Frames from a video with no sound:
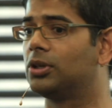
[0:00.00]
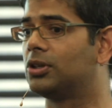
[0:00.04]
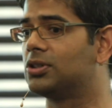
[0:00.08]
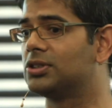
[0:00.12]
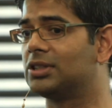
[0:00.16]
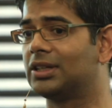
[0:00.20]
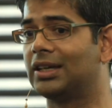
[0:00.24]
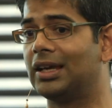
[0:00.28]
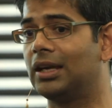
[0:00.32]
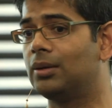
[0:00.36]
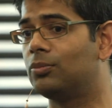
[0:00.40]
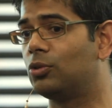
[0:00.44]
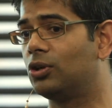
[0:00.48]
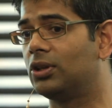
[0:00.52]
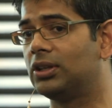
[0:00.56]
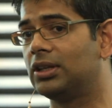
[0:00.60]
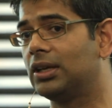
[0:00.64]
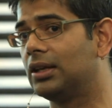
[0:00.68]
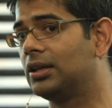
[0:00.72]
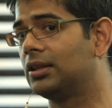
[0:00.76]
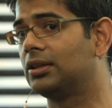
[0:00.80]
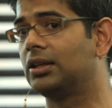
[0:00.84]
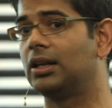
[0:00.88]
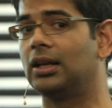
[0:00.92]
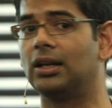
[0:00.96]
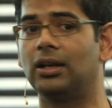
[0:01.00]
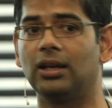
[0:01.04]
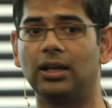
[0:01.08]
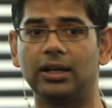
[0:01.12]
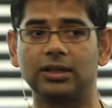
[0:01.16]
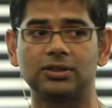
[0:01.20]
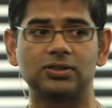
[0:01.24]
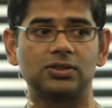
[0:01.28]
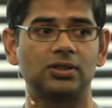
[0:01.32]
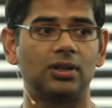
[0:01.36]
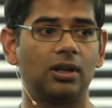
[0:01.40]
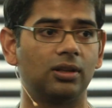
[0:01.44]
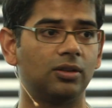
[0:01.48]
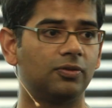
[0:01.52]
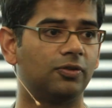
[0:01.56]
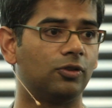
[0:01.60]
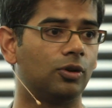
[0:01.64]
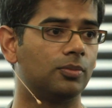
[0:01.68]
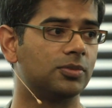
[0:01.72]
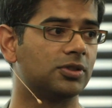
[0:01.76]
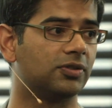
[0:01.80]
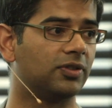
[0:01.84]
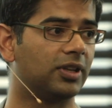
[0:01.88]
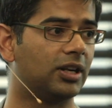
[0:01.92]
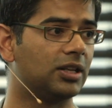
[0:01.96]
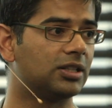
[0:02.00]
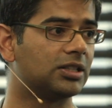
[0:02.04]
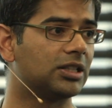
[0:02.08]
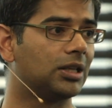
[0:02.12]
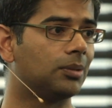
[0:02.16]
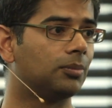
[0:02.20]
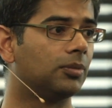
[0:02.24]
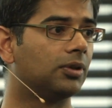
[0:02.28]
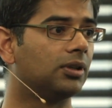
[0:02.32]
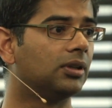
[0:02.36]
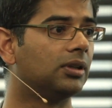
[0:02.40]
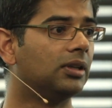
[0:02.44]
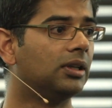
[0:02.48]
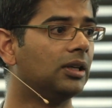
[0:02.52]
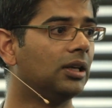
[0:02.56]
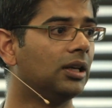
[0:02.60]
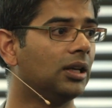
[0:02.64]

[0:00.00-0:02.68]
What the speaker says: Because a gamer, at the end of the day, likes other forms of entertainment.